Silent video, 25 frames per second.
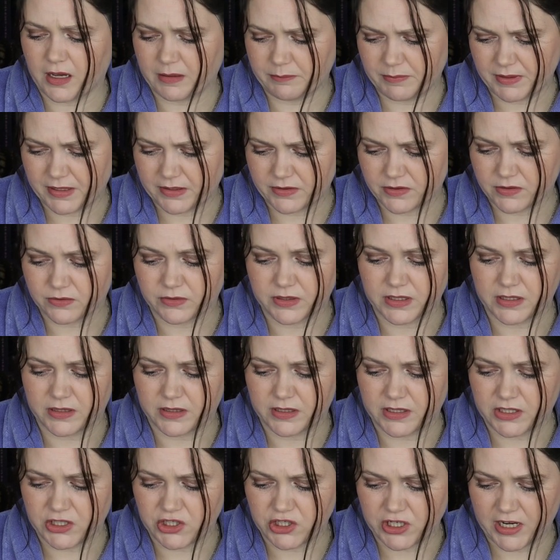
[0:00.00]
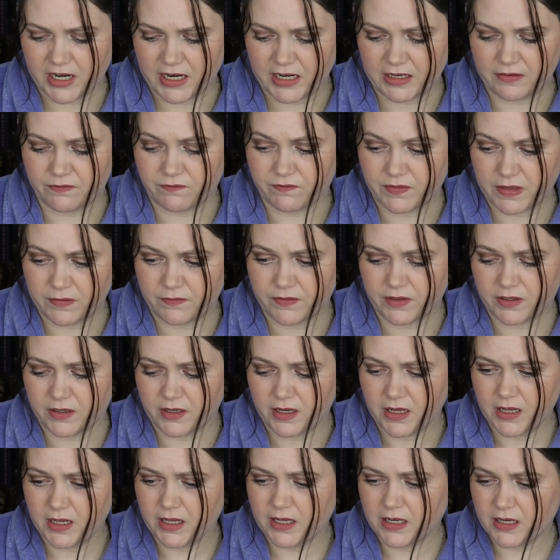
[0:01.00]
Eye Pencil in the shade
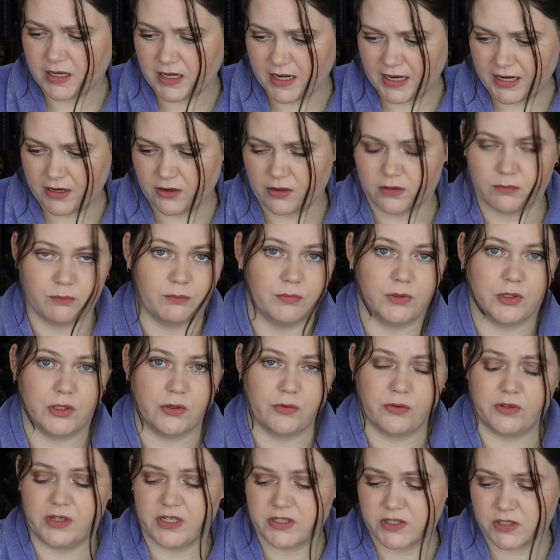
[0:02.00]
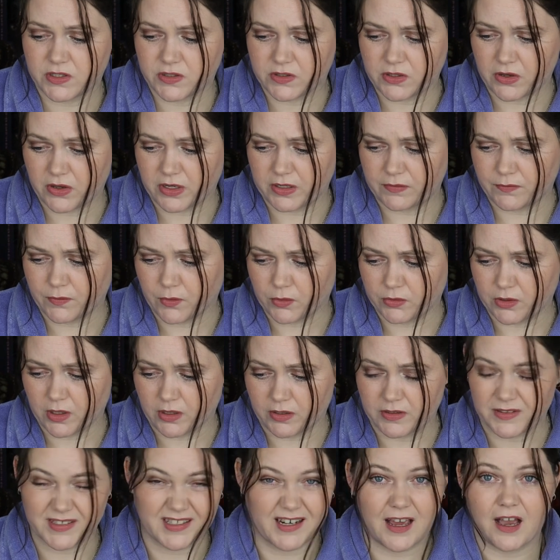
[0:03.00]
Vivid Neon Blue, and this is
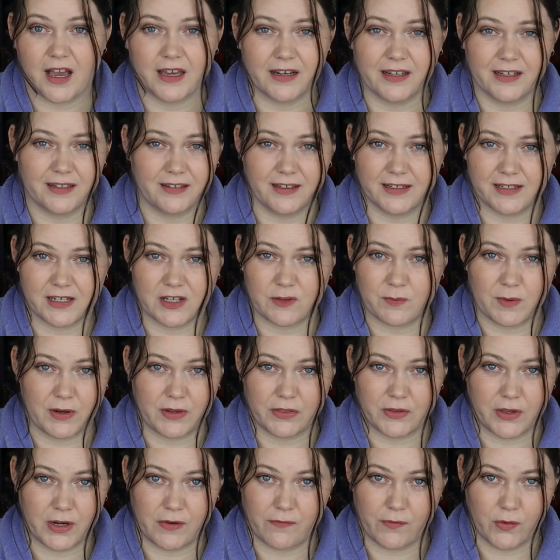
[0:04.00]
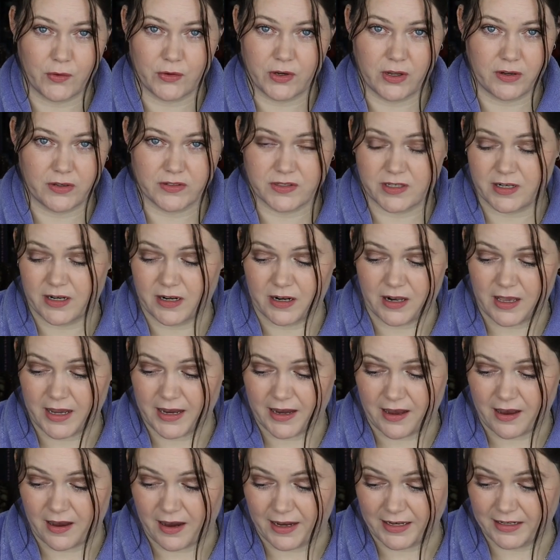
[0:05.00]
$34, and I don't like to spend $34 on
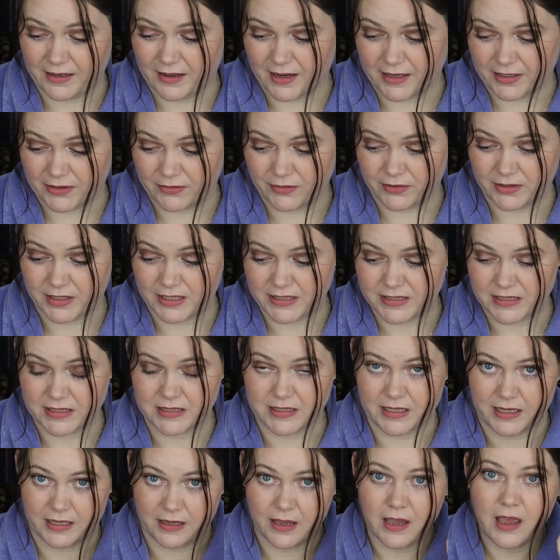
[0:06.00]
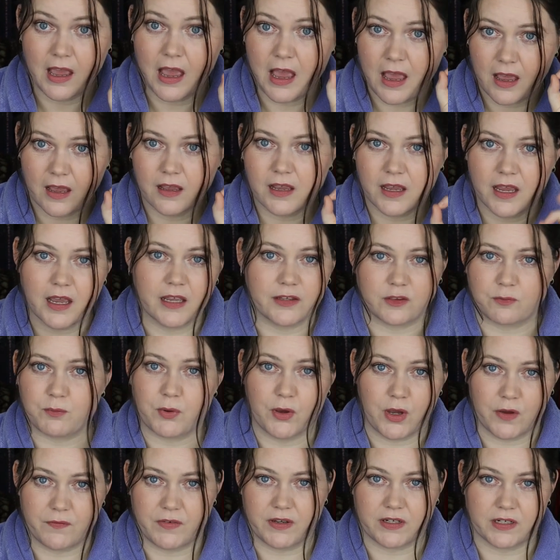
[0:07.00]
an eyeliner unless it's like, it's
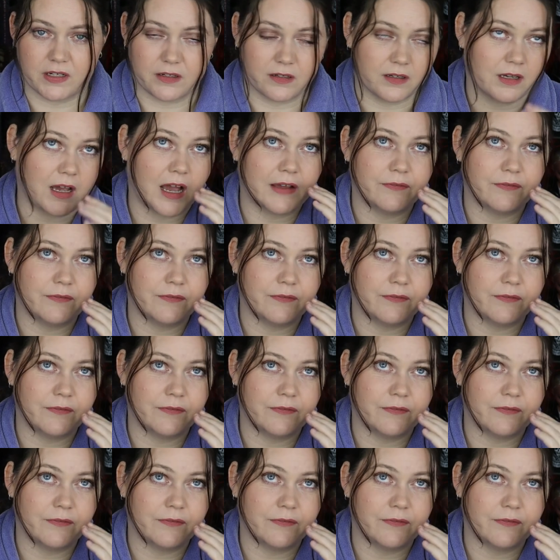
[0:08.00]
perfect.